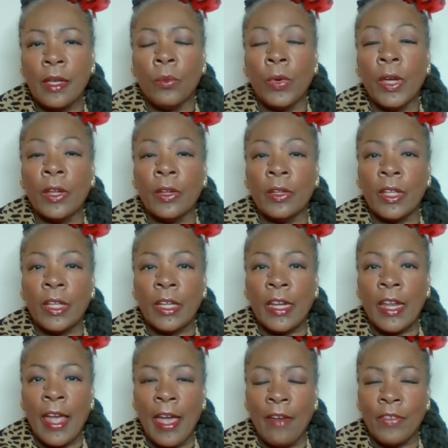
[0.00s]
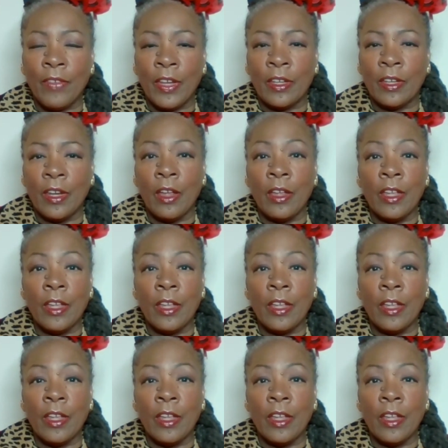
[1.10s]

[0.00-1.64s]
will in heaven